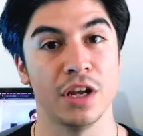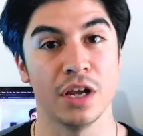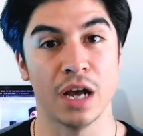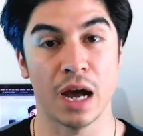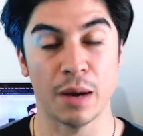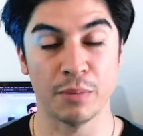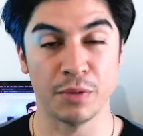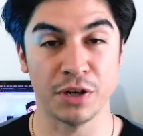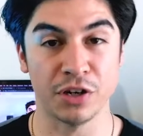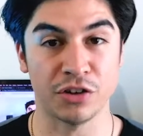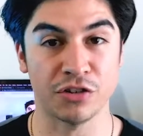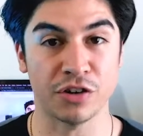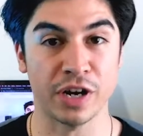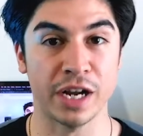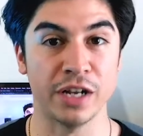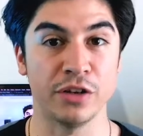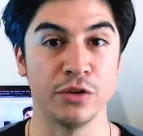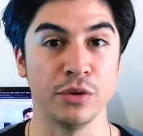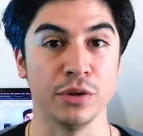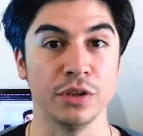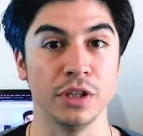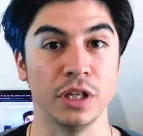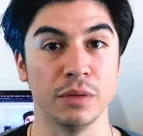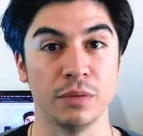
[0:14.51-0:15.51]
I'm going to try and
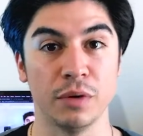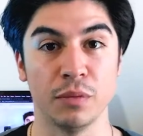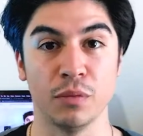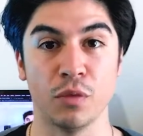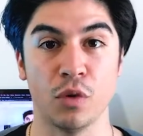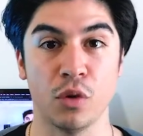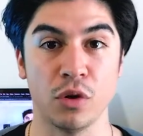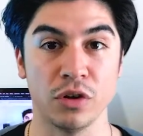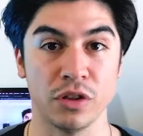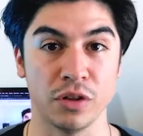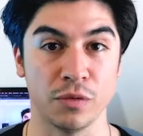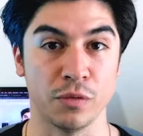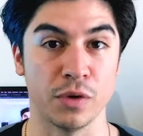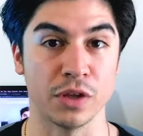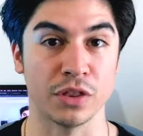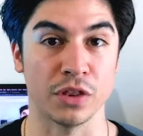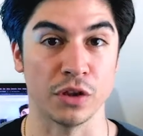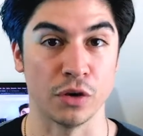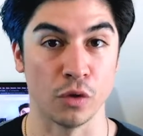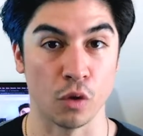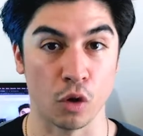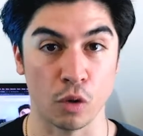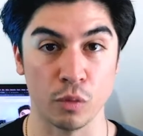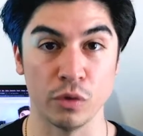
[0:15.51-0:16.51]
do a little bit more than what the
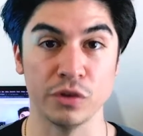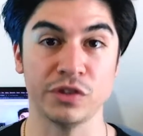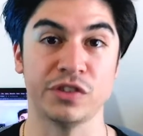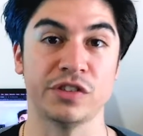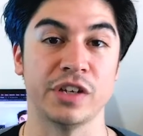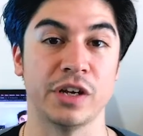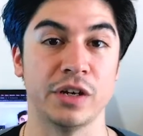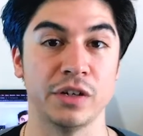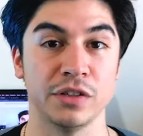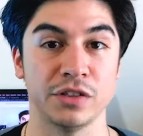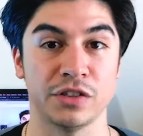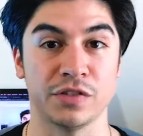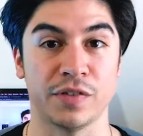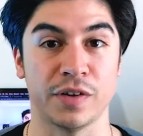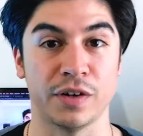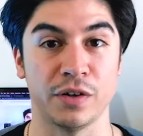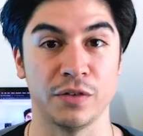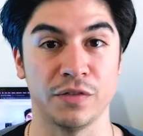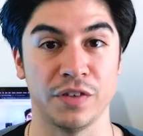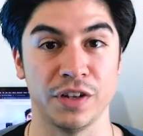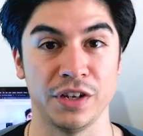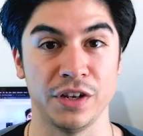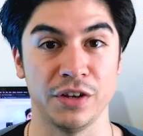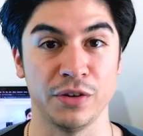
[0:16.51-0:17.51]
normal sales funnel
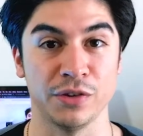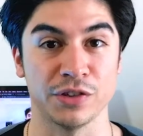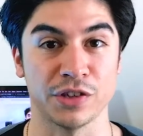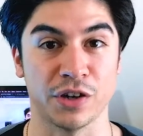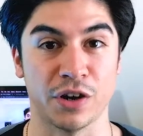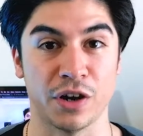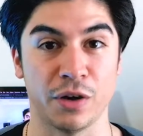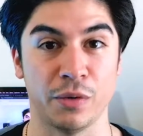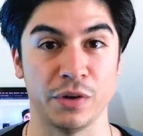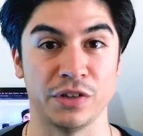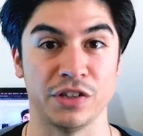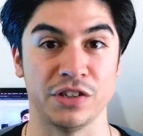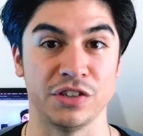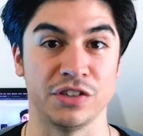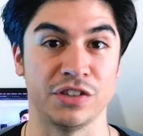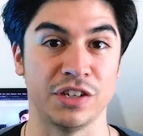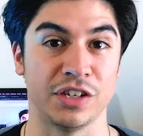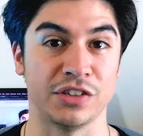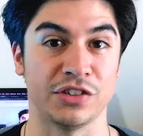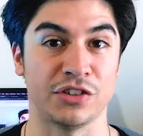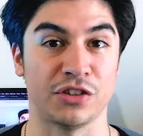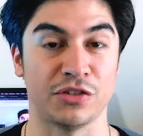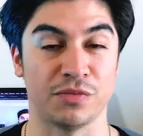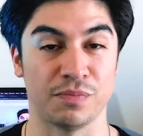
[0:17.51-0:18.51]
videos are, which is
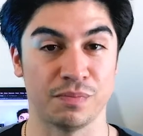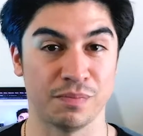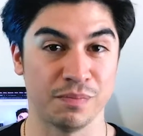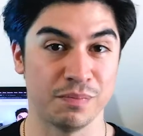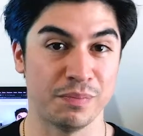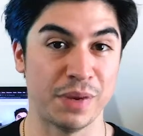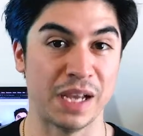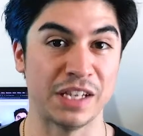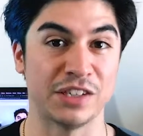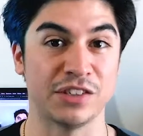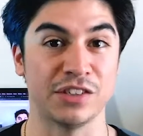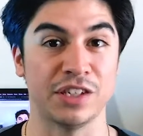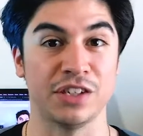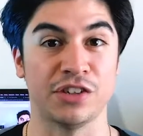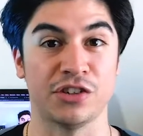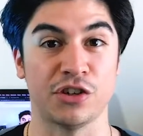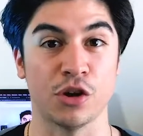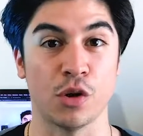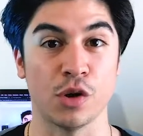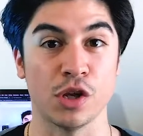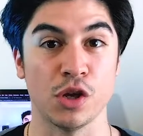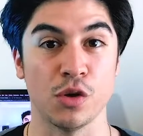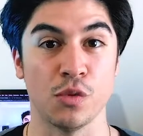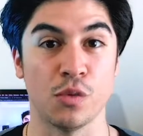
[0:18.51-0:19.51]
just basically
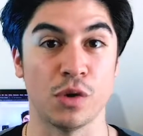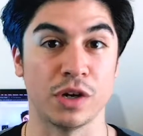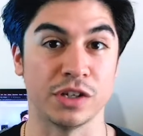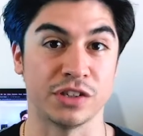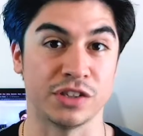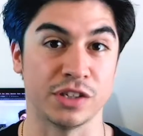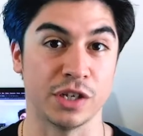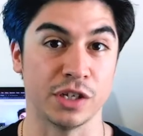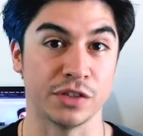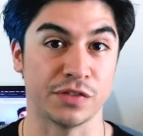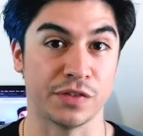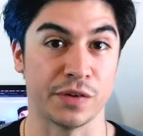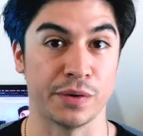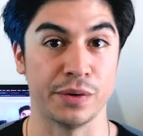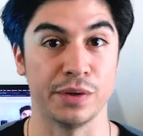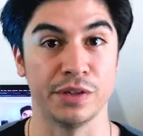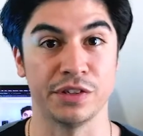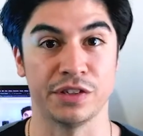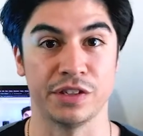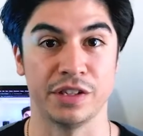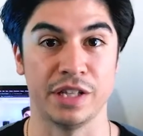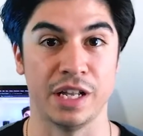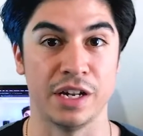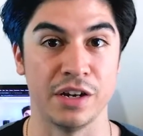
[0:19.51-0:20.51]
showing you what a sales funnel
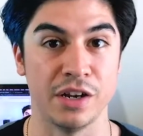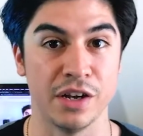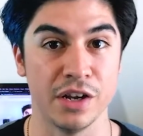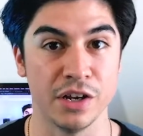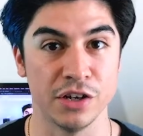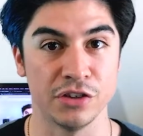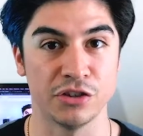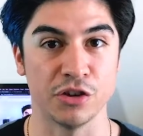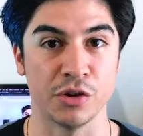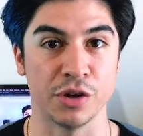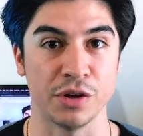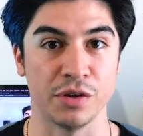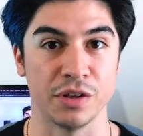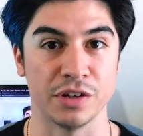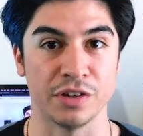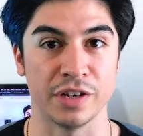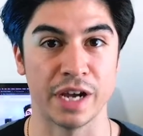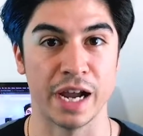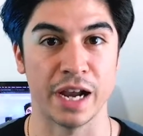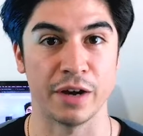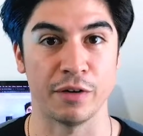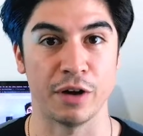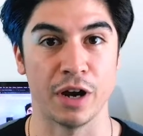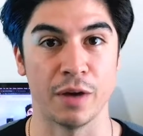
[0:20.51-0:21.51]
is and then showing you the
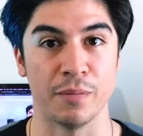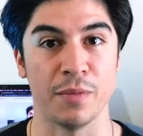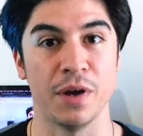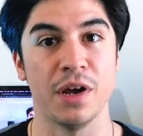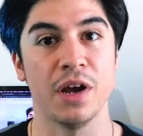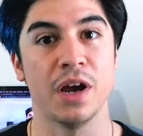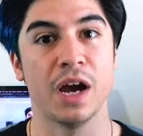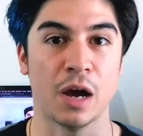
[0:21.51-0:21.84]
diagram.